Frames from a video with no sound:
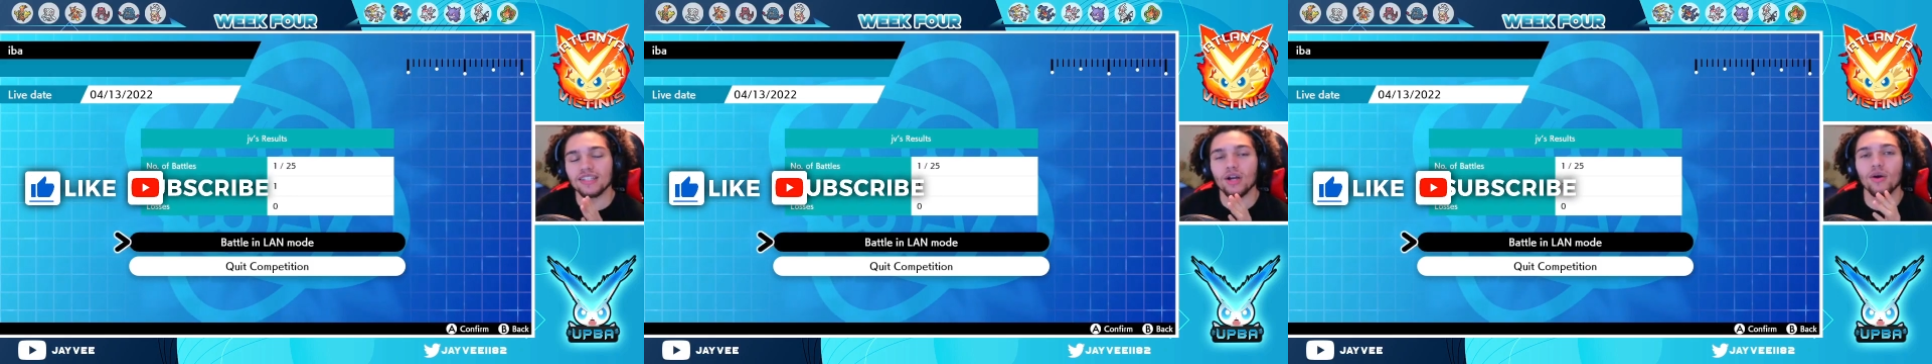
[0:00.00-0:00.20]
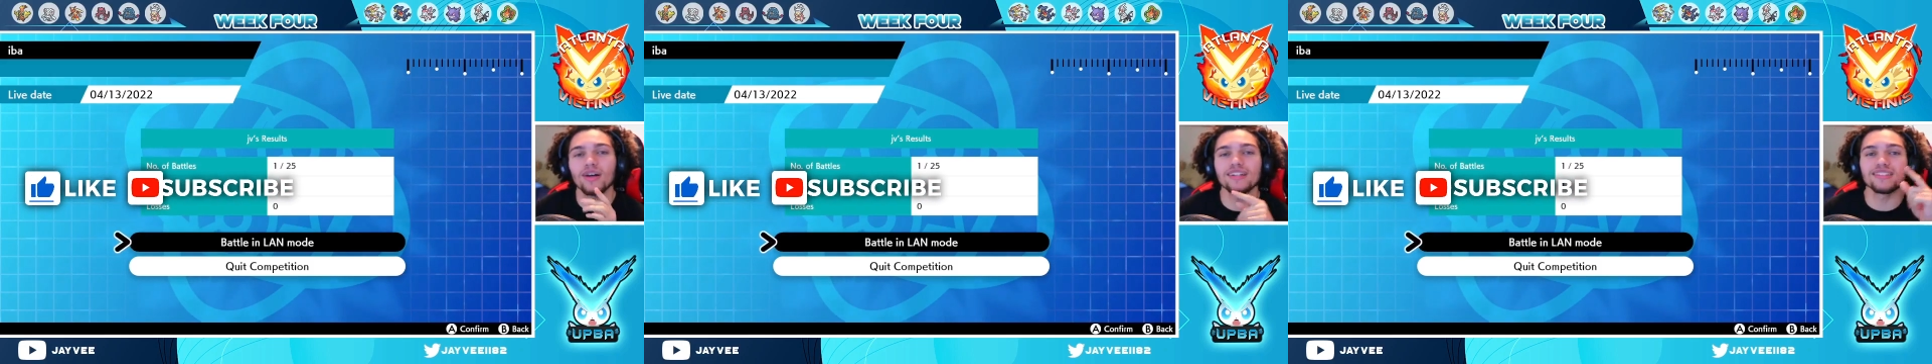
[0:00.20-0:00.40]
go
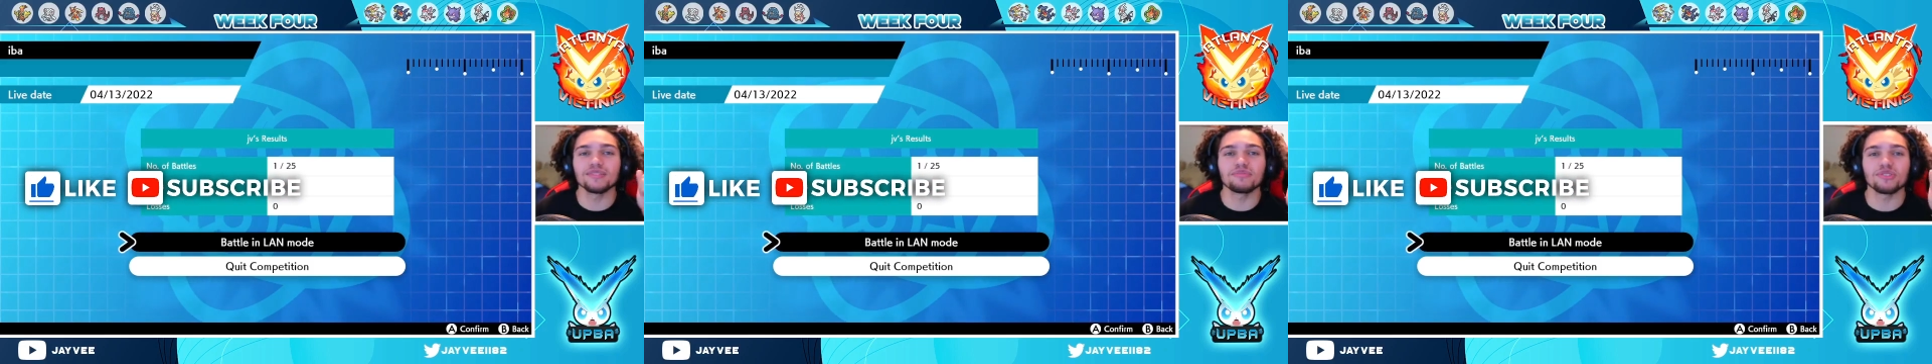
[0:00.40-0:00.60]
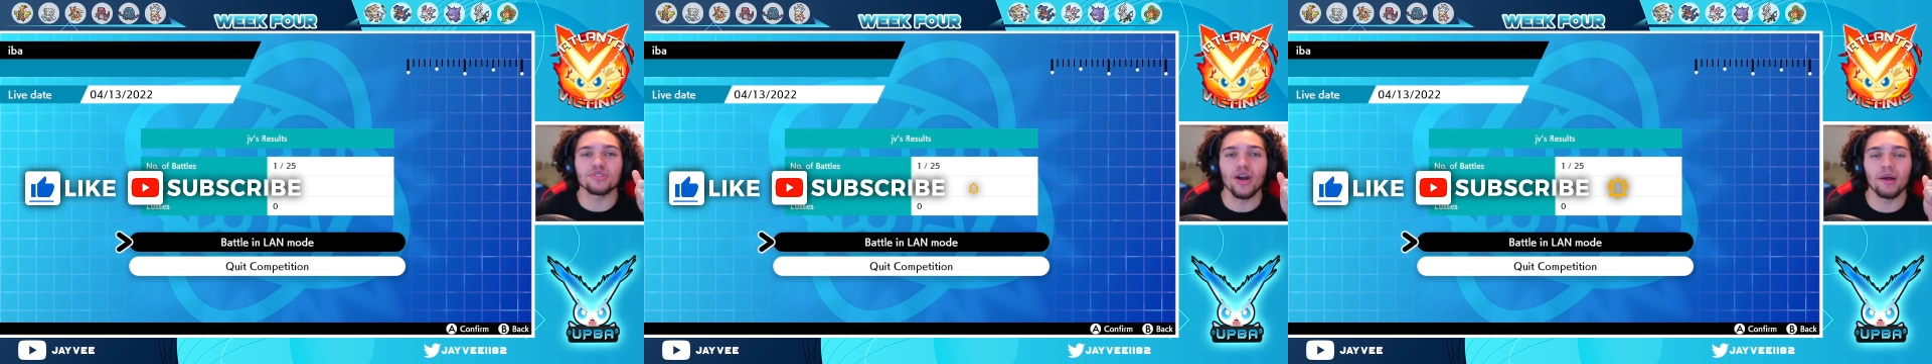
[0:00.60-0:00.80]
ahead and
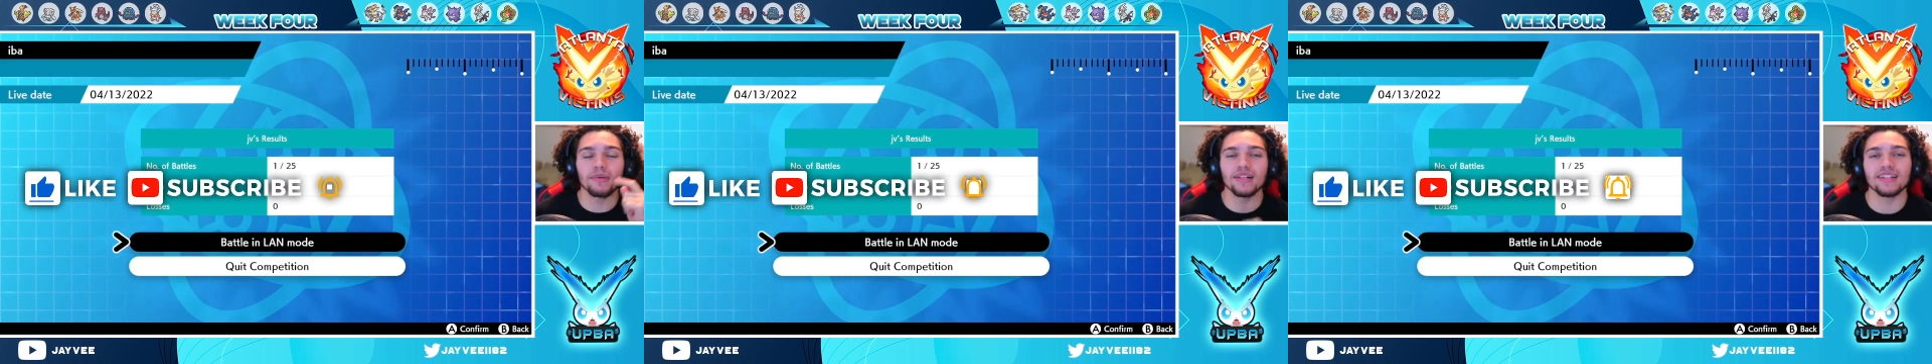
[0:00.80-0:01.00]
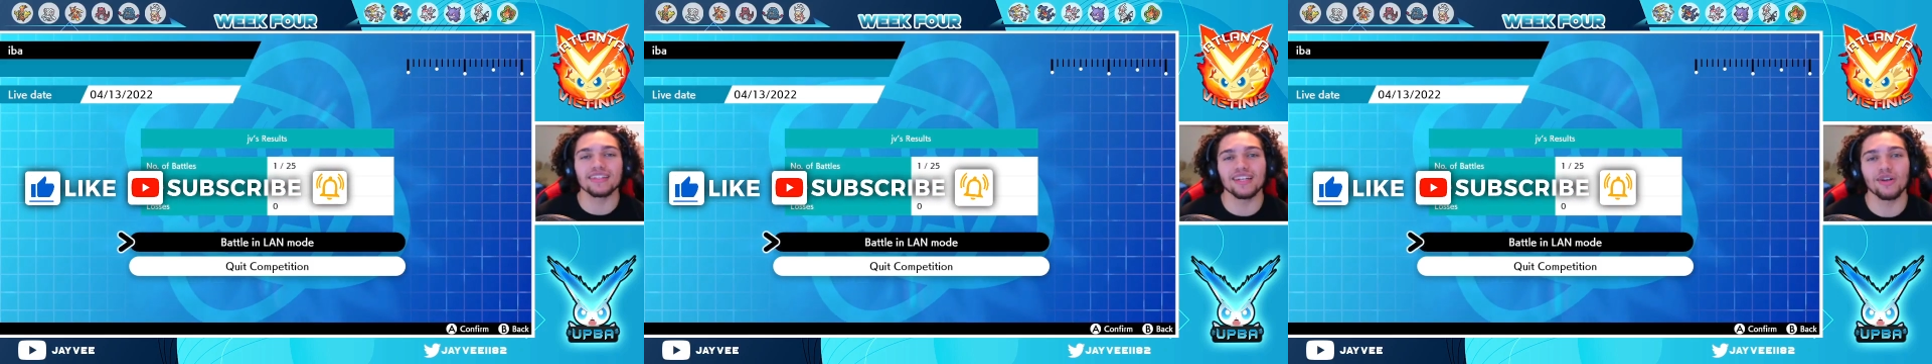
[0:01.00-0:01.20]
subscribe and
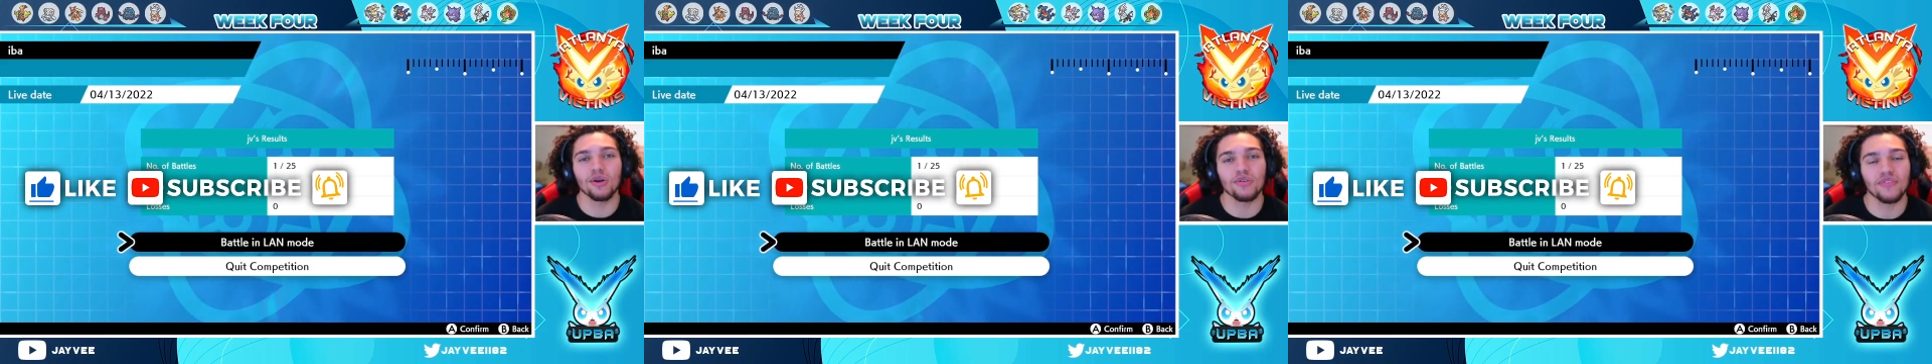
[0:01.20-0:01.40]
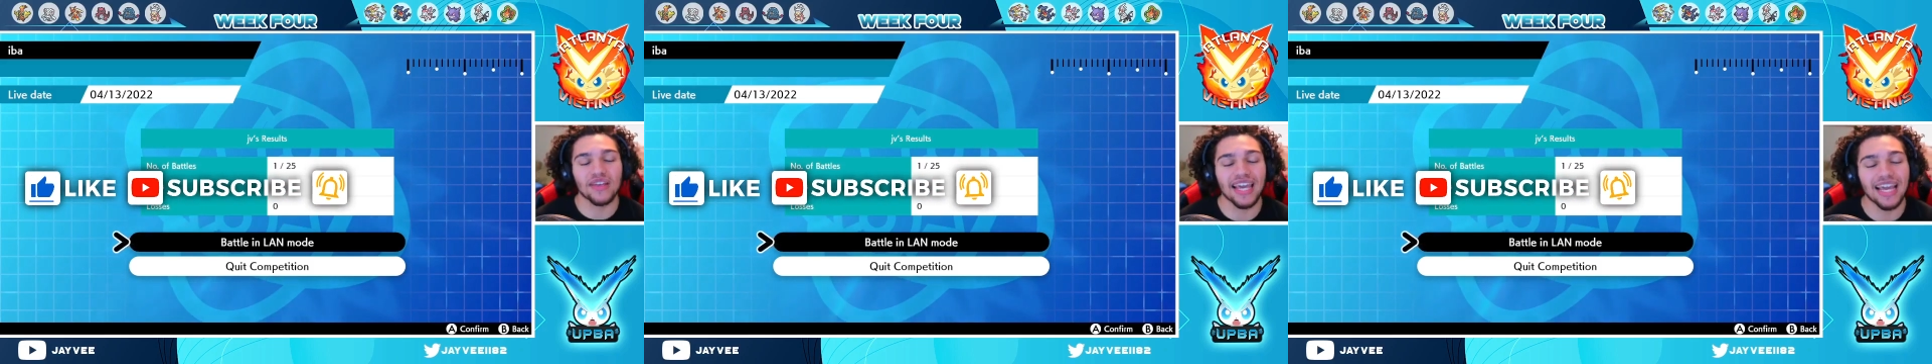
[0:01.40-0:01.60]
click that
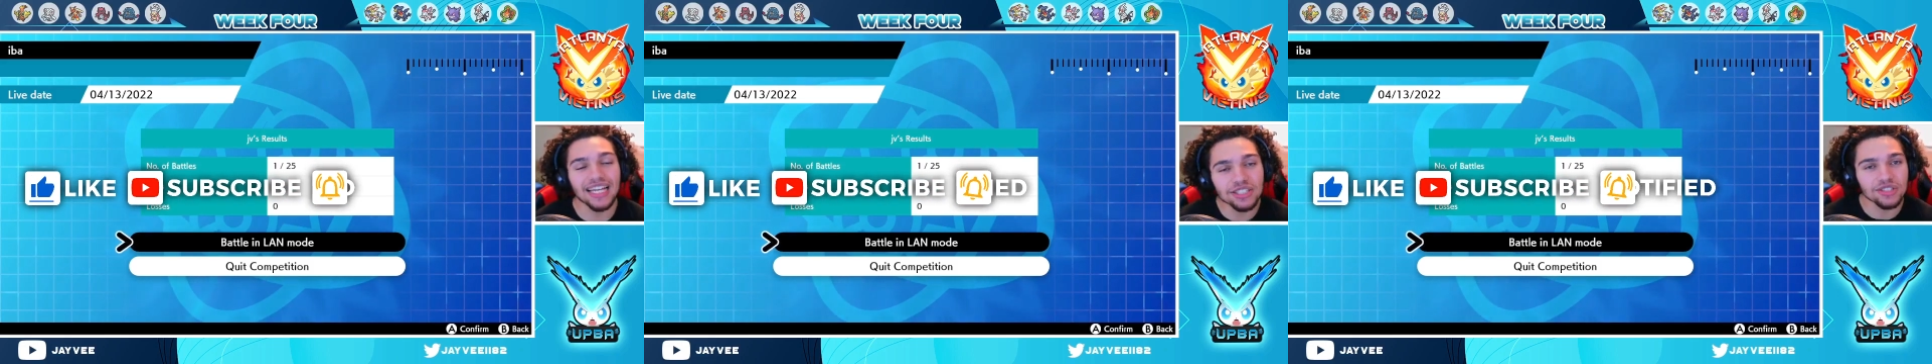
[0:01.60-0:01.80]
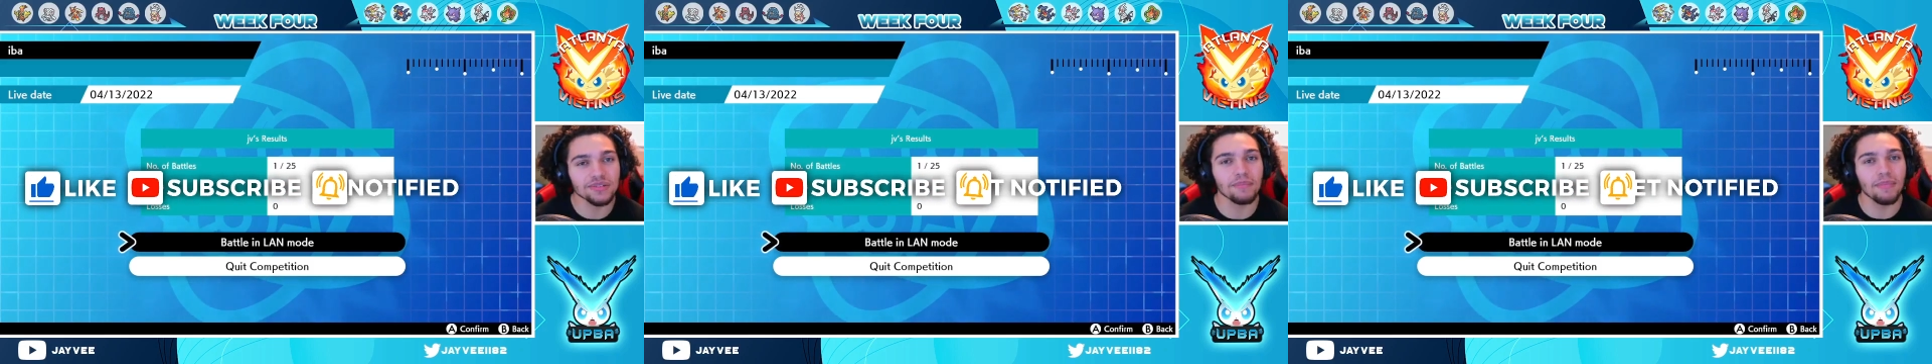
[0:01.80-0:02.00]

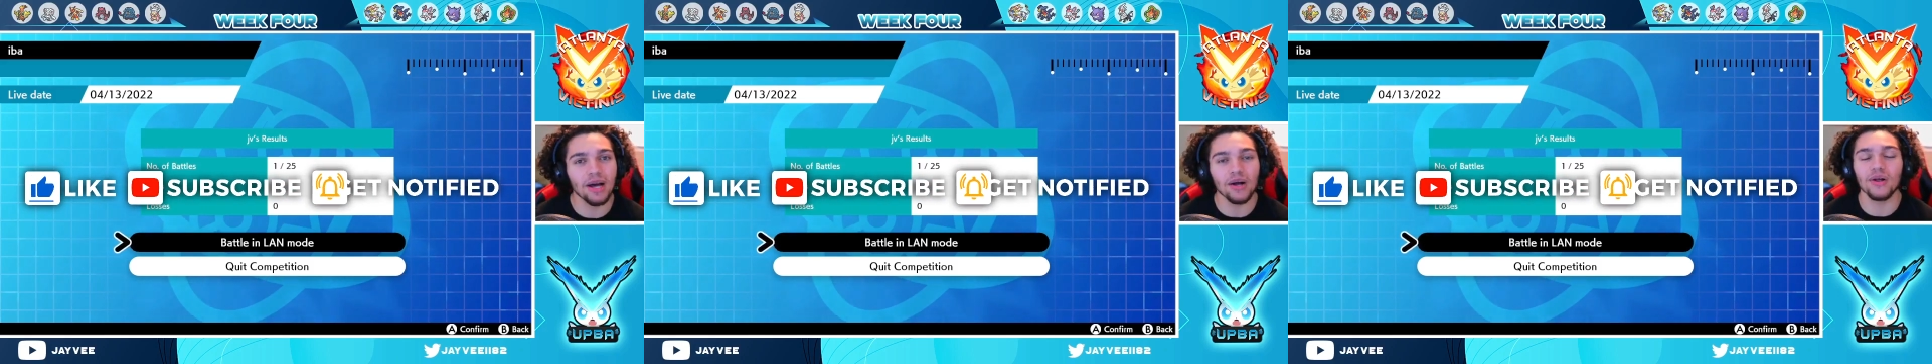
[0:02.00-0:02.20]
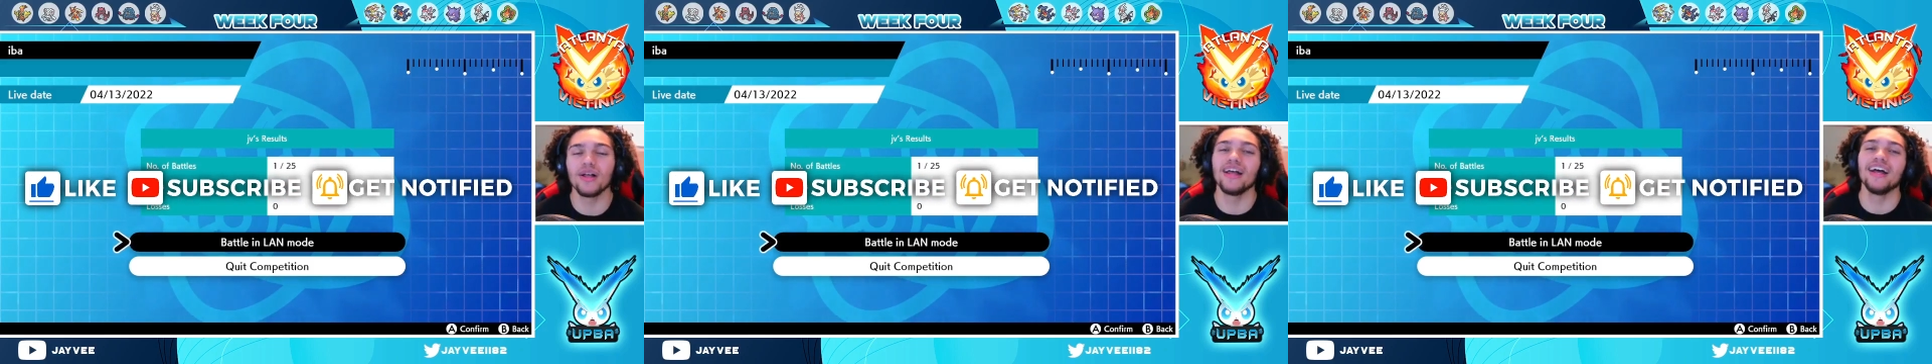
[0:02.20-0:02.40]
notification
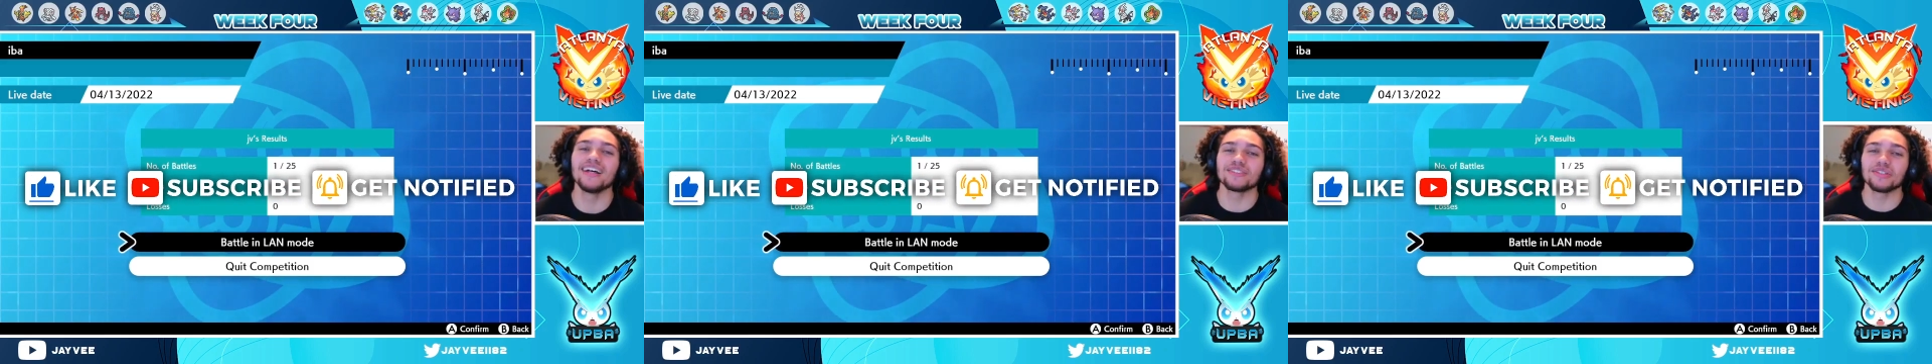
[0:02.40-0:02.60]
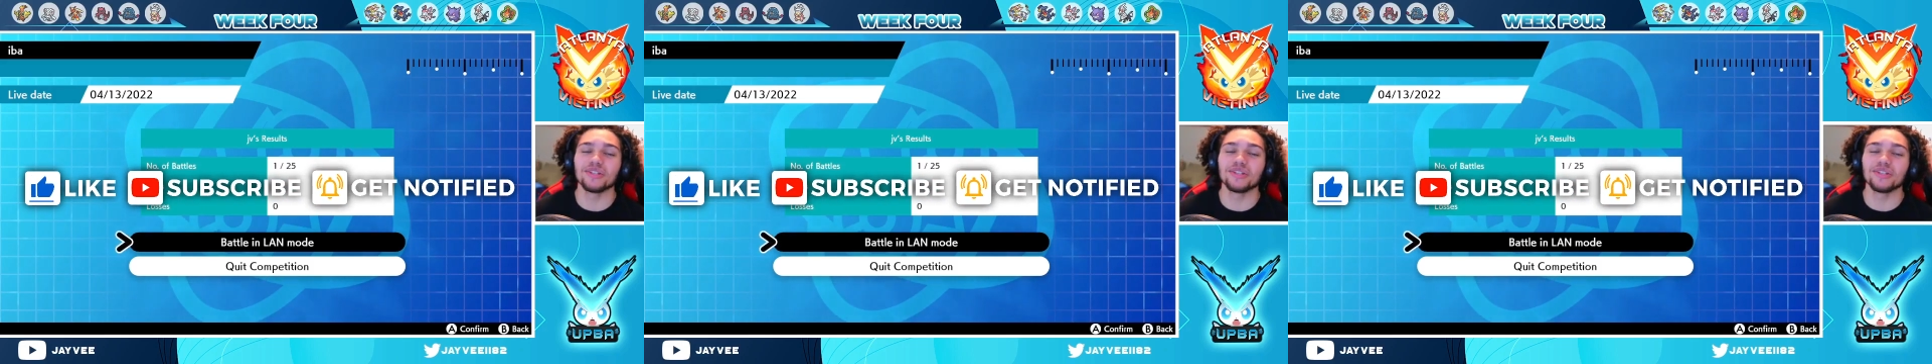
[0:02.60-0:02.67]
bell so you